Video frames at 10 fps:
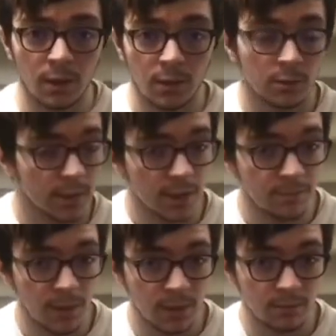
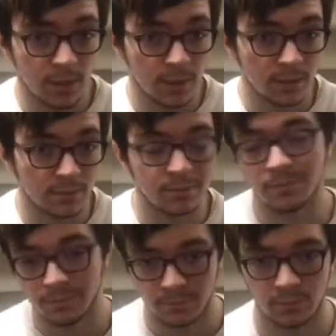Tik-Tok Matt,
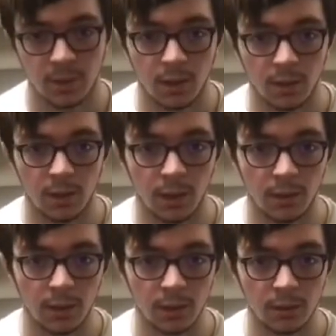and
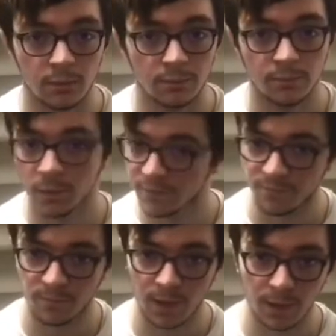then
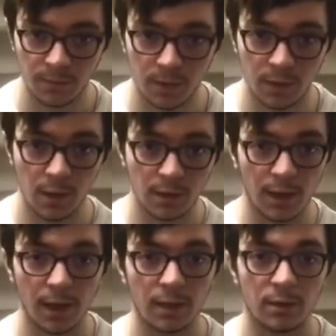find me on
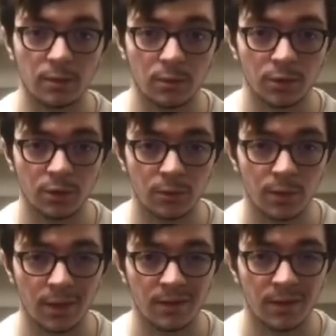any socials
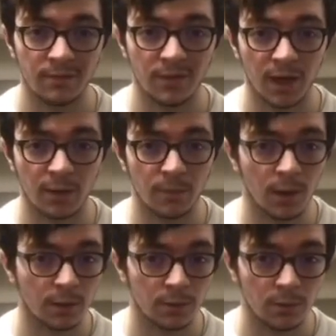at
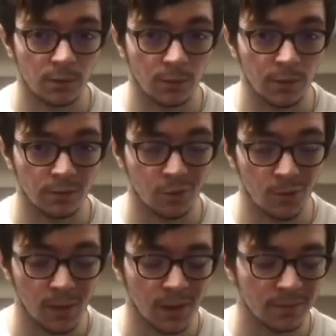
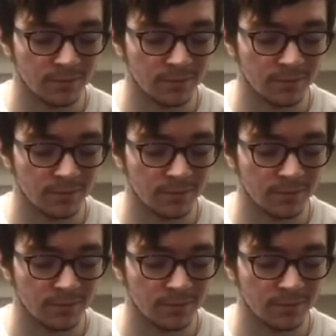@5_TheRobot.